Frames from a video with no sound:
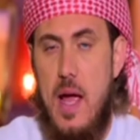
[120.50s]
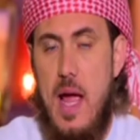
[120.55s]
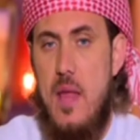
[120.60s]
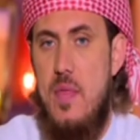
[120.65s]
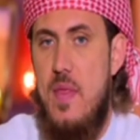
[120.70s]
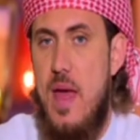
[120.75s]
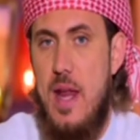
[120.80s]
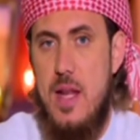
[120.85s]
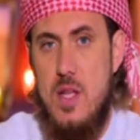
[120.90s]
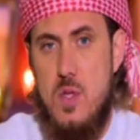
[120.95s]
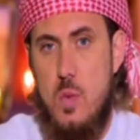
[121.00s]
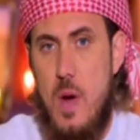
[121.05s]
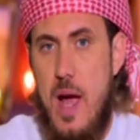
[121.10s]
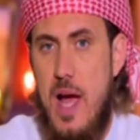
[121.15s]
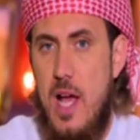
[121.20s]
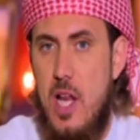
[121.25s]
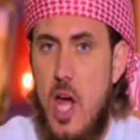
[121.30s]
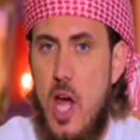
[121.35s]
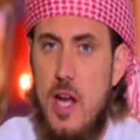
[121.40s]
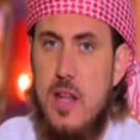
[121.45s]
And that is
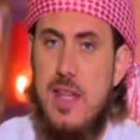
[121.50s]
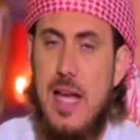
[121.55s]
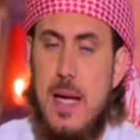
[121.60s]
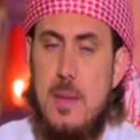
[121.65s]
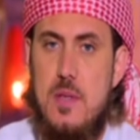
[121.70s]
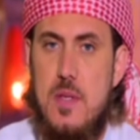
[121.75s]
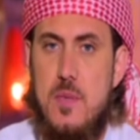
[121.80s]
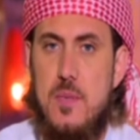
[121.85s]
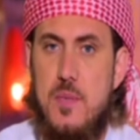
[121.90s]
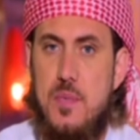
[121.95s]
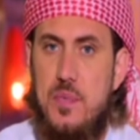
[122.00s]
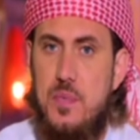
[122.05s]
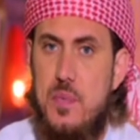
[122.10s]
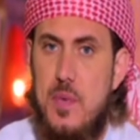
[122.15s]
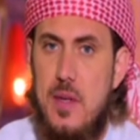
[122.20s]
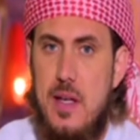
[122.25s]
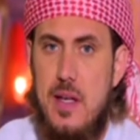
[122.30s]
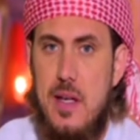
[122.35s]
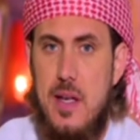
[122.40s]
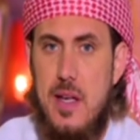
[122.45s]
why a lot of times,
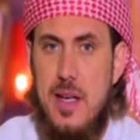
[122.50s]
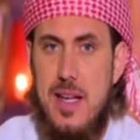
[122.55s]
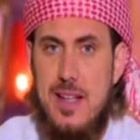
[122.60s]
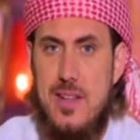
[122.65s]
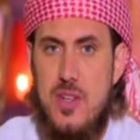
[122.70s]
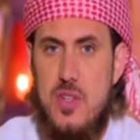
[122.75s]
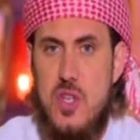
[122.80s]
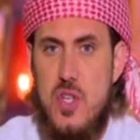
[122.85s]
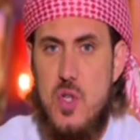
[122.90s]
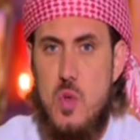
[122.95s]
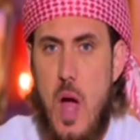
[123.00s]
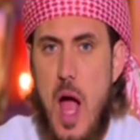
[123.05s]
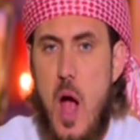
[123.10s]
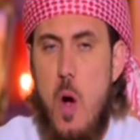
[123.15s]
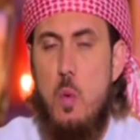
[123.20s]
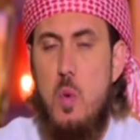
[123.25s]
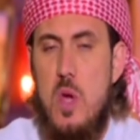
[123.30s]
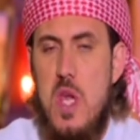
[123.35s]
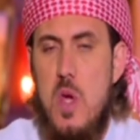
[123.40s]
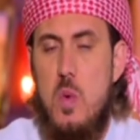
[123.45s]
this is
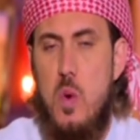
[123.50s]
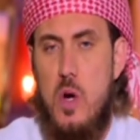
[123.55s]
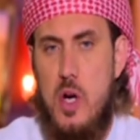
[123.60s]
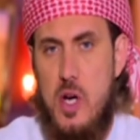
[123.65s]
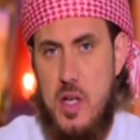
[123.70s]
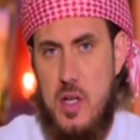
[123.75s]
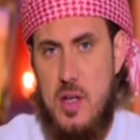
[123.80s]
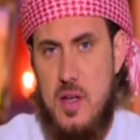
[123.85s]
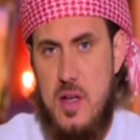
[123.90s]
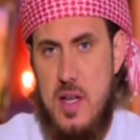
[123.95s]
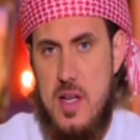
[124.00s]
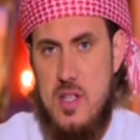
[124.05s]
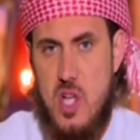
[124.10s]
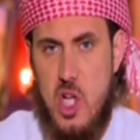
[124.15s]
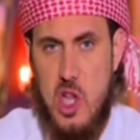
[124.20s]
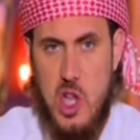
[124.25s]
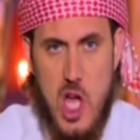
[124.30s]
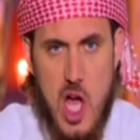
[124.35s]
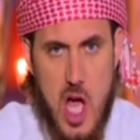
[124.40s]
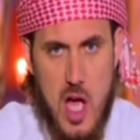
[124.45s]
how we work. It's
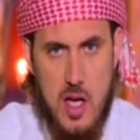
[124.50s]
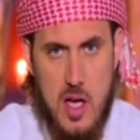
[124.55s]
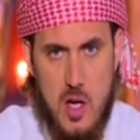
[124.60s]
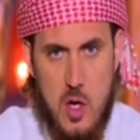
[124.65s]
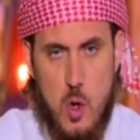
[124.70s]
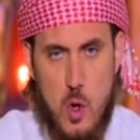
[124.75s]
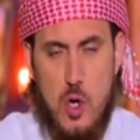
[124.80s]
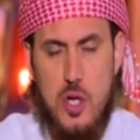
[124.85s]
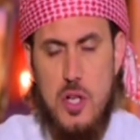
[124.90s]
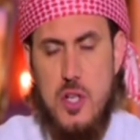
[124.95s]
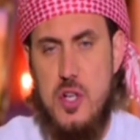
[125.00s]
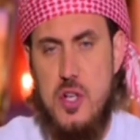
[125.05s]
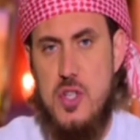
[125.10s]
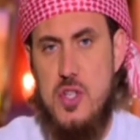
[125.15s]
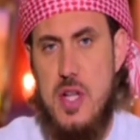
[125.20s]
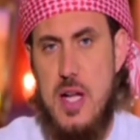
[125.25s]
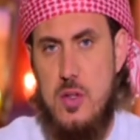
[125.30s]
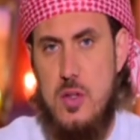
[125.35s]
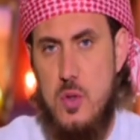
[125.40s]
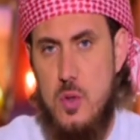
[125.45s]
Allah orders
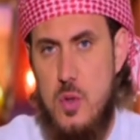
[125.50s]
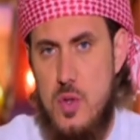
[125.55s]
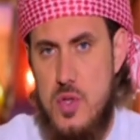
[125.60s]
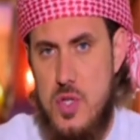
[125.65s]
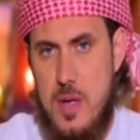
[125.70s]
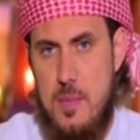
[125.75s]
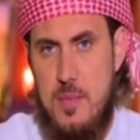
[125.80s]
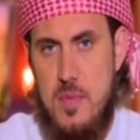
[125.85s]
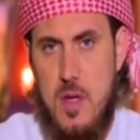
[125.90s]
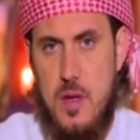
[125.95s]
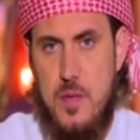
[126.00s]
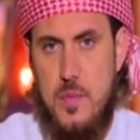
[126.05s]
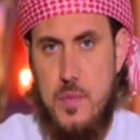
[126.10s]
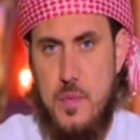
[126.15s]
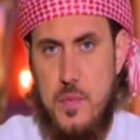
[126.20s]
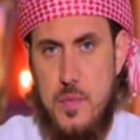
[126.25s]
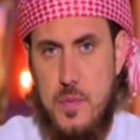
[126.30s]
us not to do something,